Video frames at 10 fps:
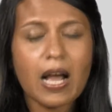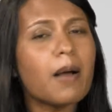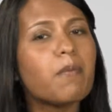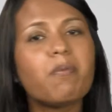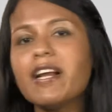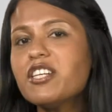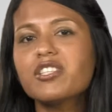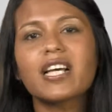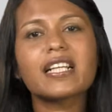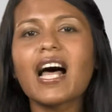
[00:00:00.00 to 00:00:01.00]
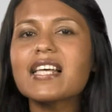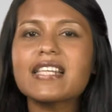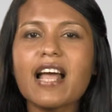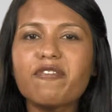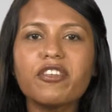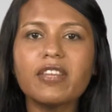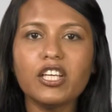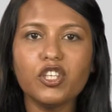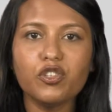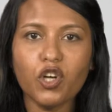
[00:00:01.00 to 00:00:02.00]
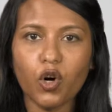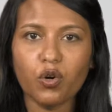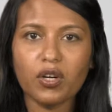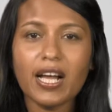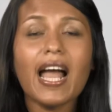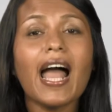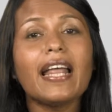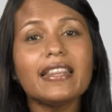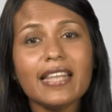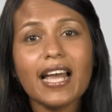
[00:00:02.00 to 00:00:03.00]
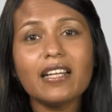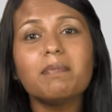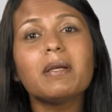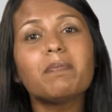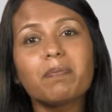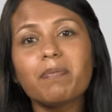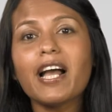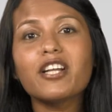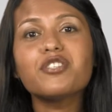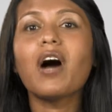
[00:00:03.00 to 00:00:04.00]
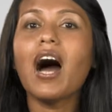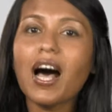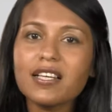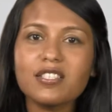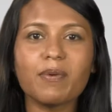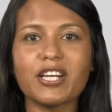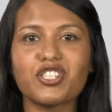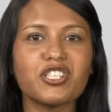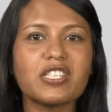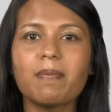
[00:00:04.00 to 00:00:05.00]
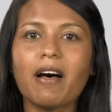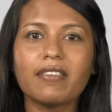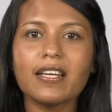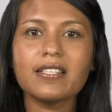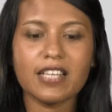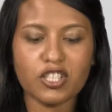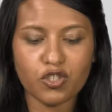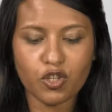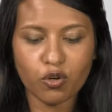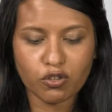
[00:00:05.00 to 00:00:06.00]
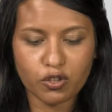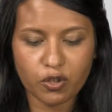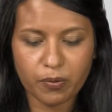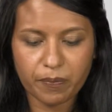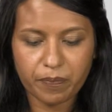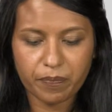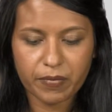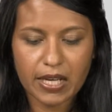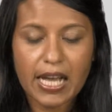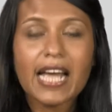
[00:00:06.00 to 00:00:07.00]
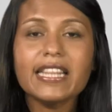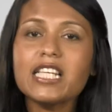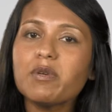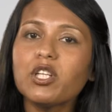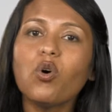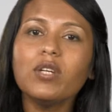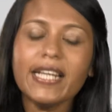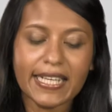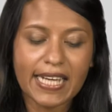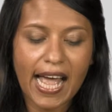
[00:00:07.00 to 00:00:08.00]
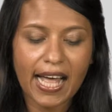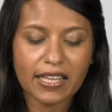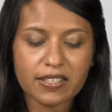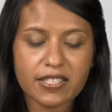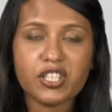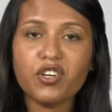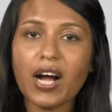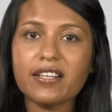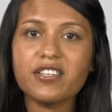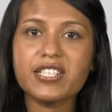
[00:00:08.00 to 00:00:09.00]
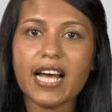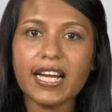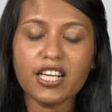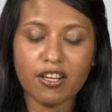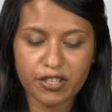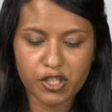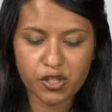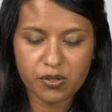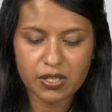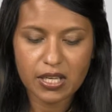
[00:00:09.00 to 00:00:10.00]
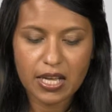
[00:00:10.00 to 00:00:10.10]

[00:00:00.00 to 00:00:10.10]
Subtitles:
Bring to the class everything you know, and then be prepared to ask questions about things that you don't know. This will only enhance your understanding of issues,